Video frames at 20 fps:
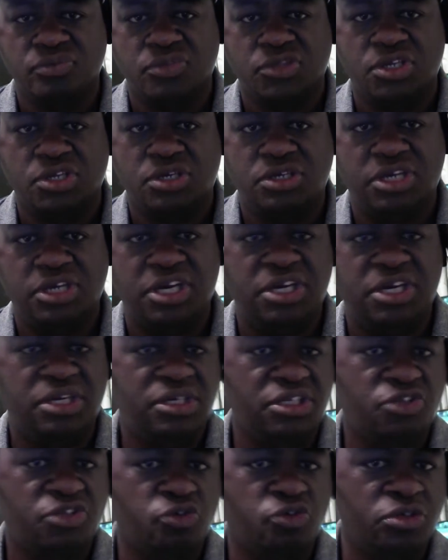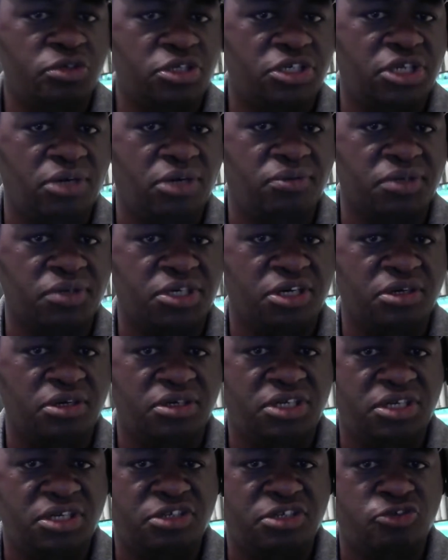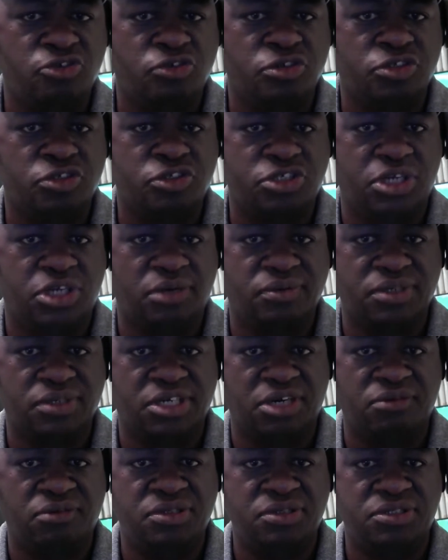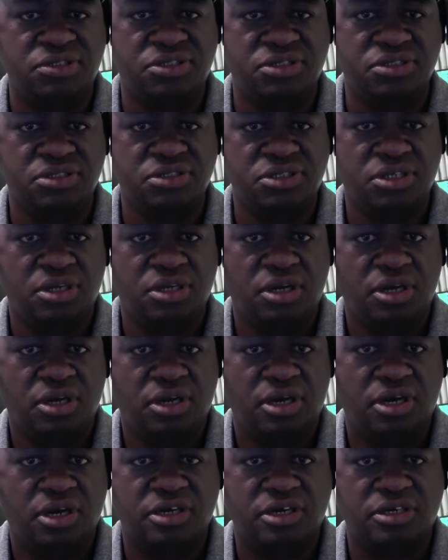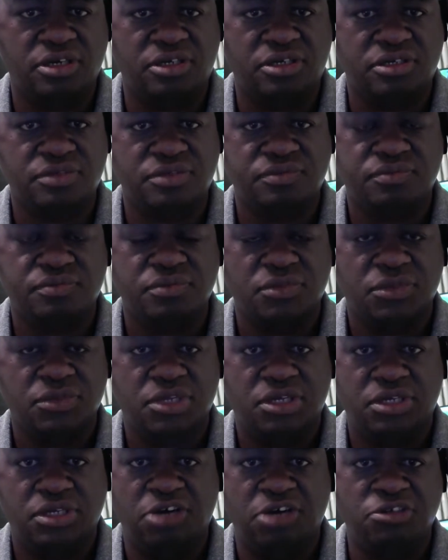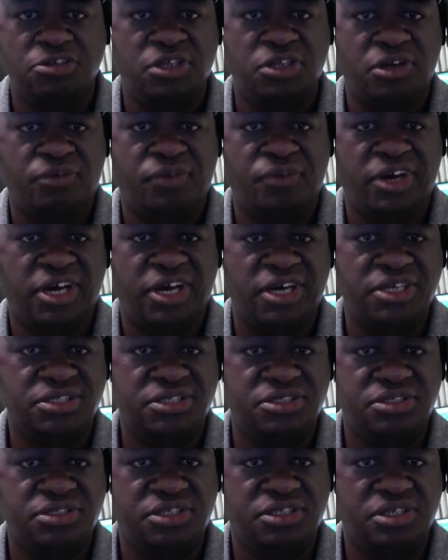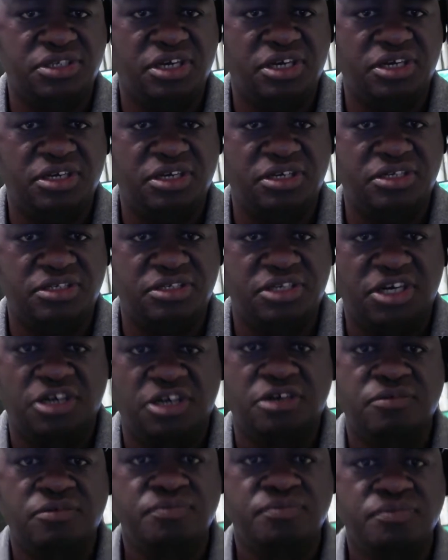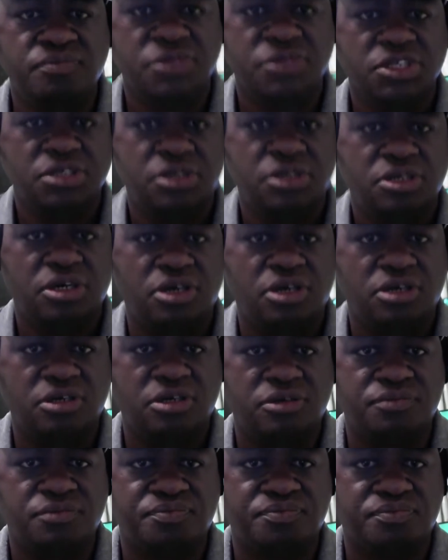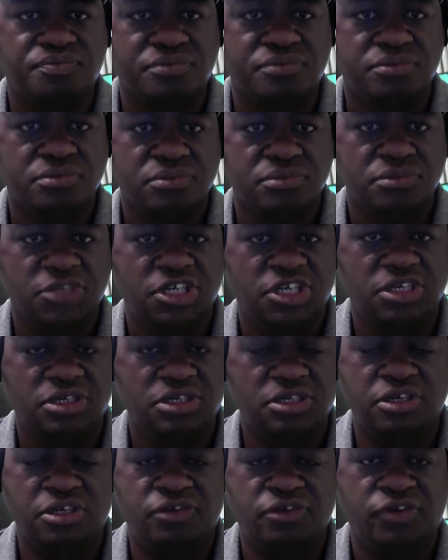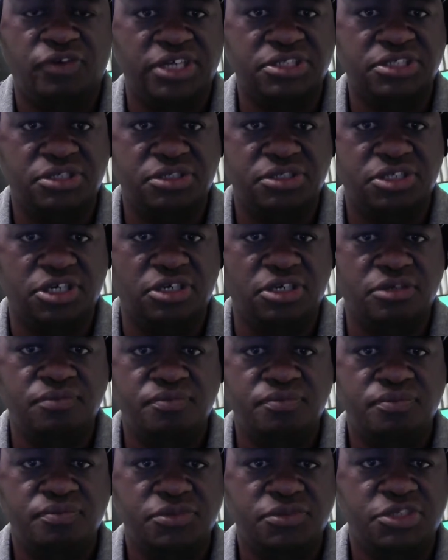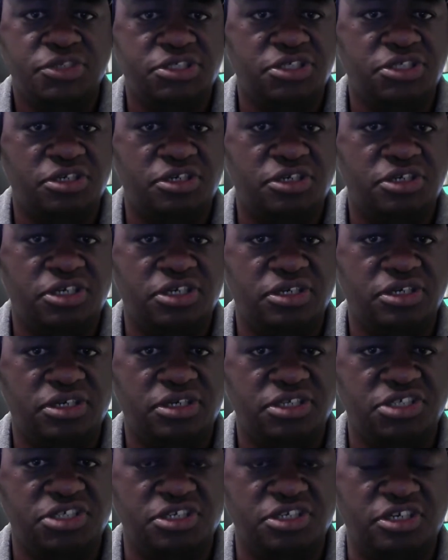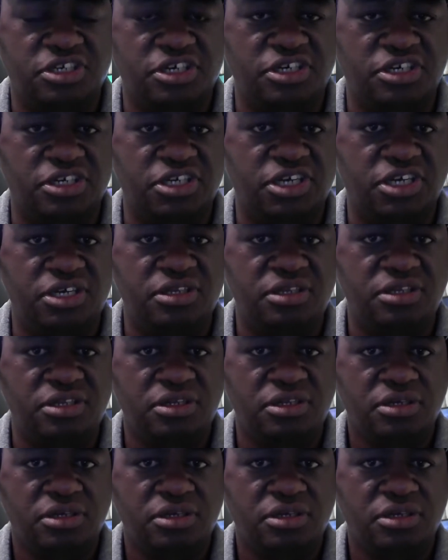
Yeah, he threw into double coverage. That was ill-advised and dumb. Ill-advised and dumb. He shouldn't have done that.